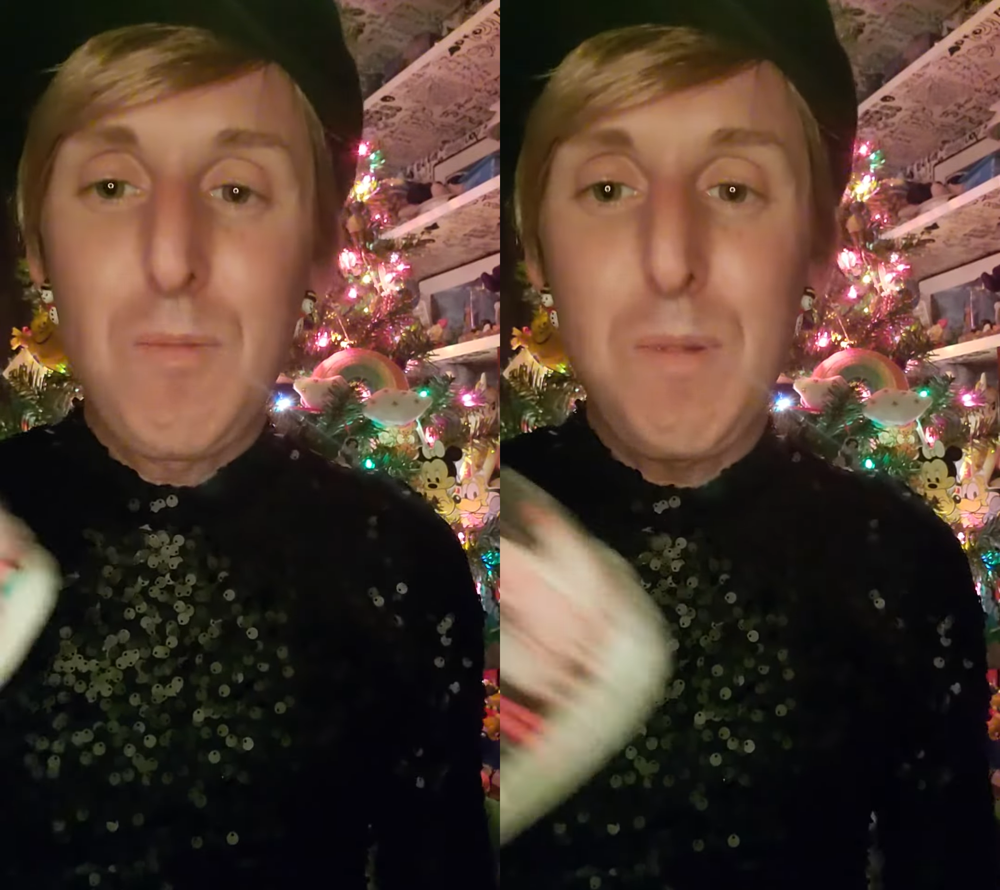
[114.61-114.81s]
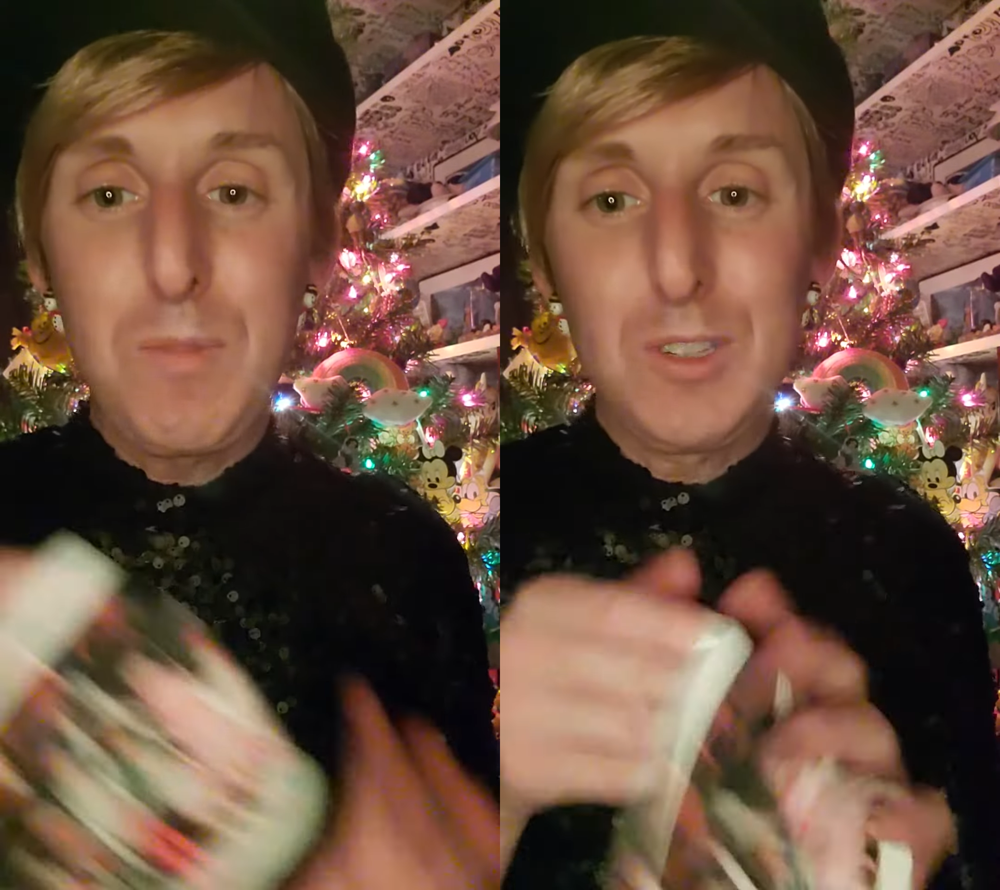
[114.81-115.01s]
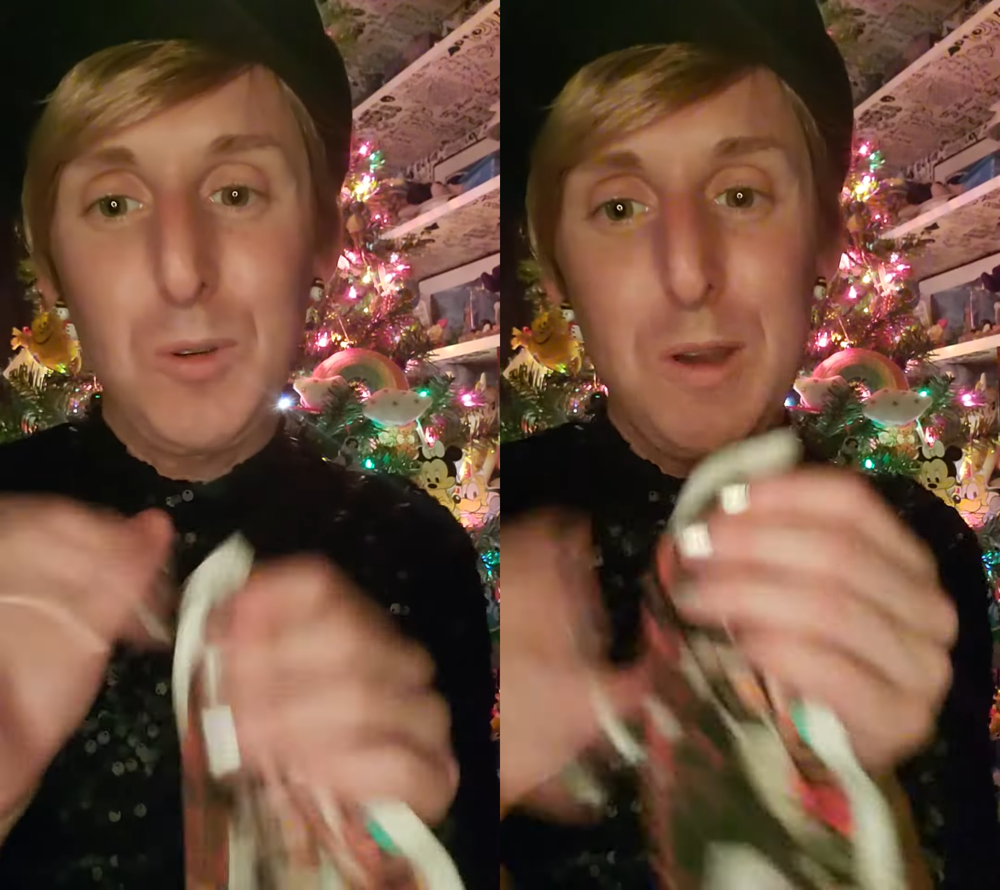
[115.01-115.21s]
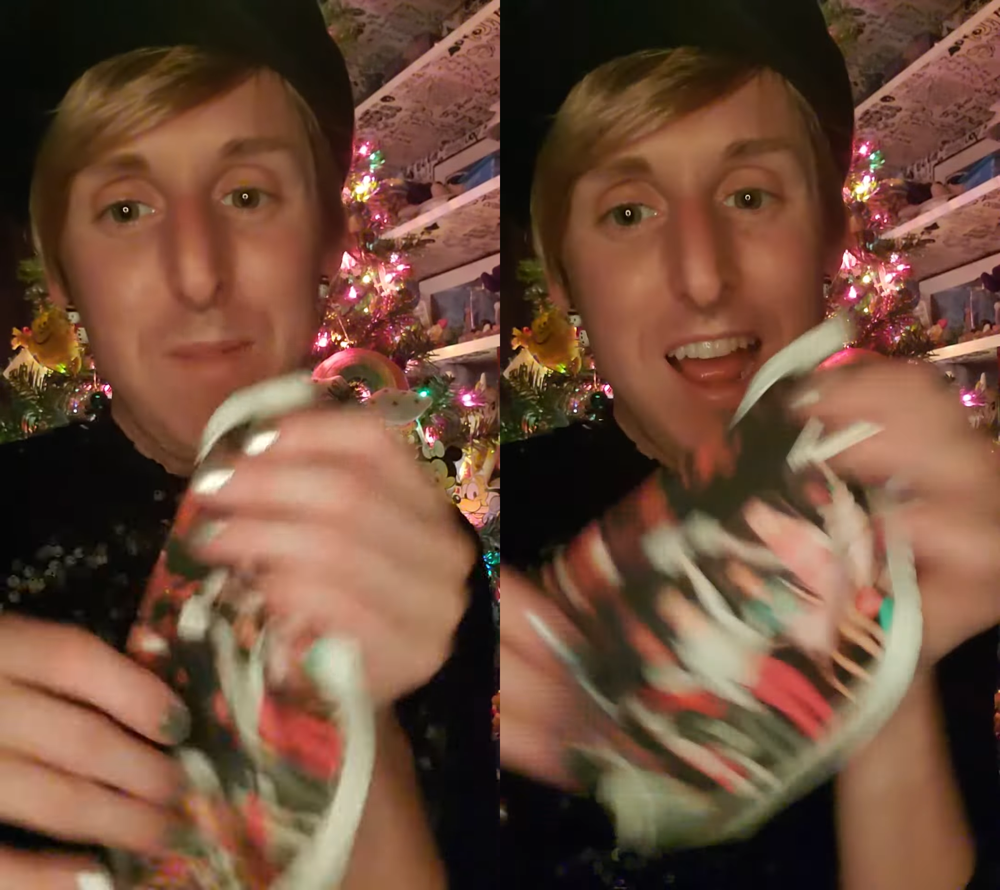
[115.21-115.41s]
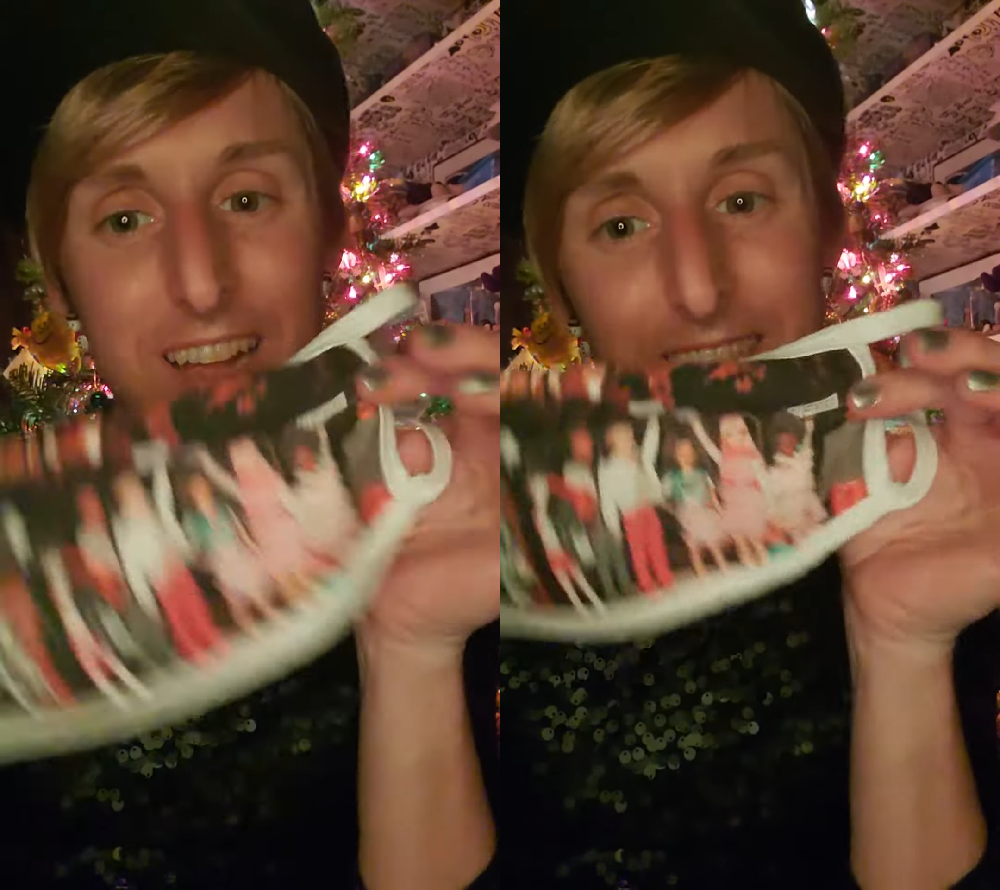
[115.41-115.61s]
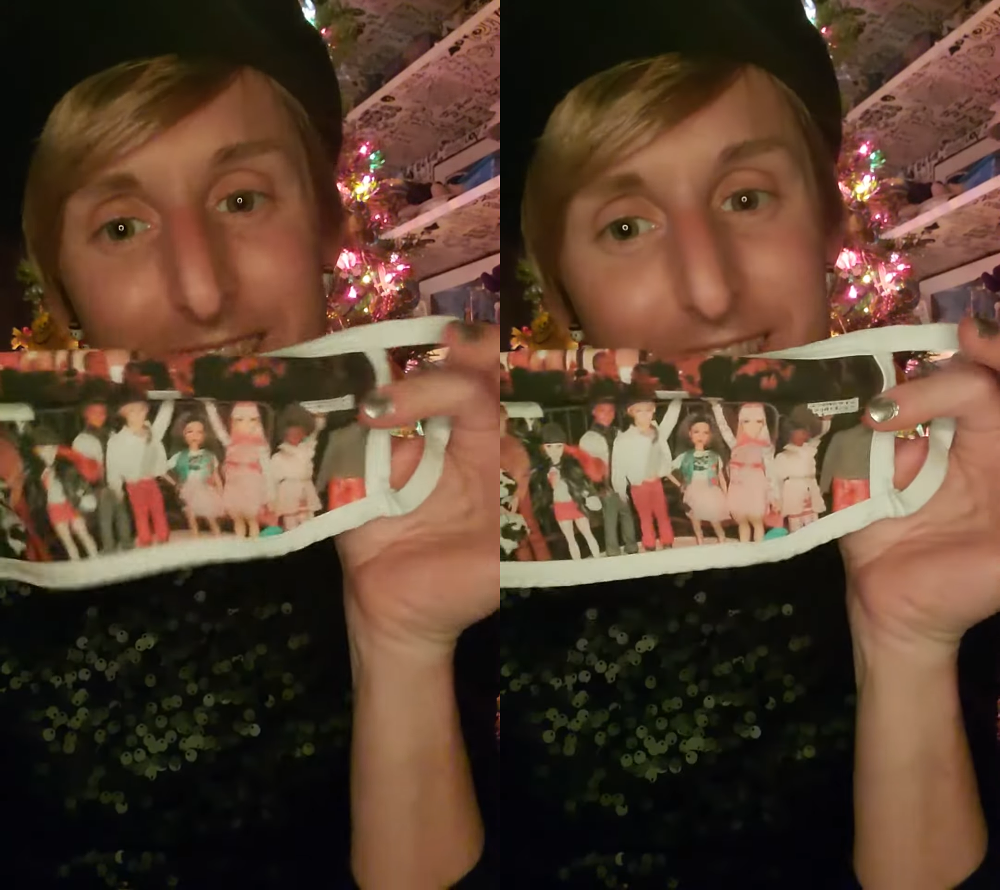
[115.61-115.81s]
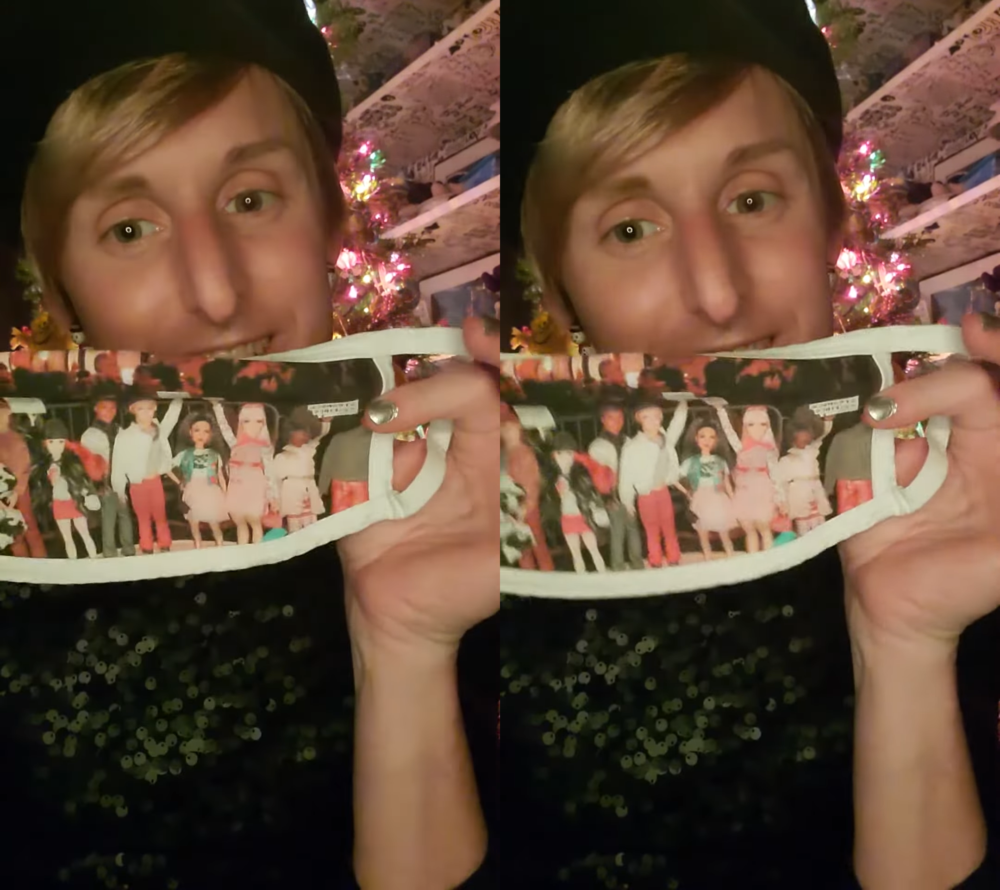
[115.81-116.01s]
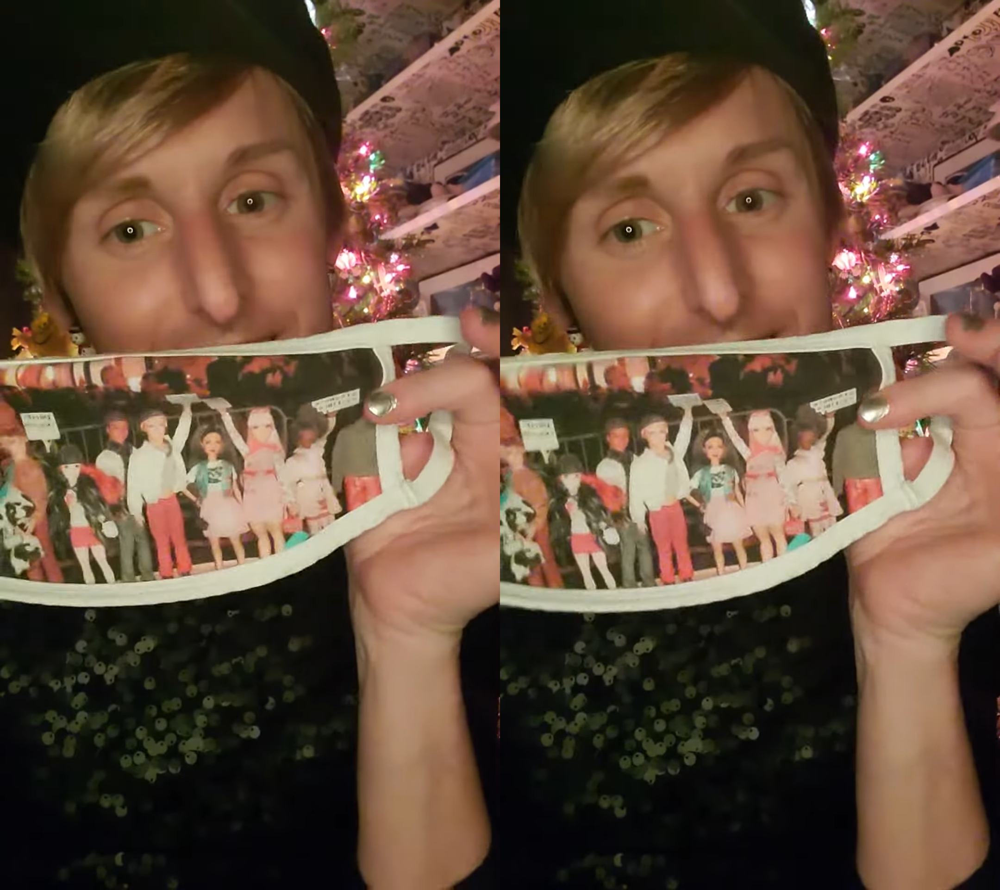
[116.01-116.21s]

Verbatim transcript: Remember to wear a mask.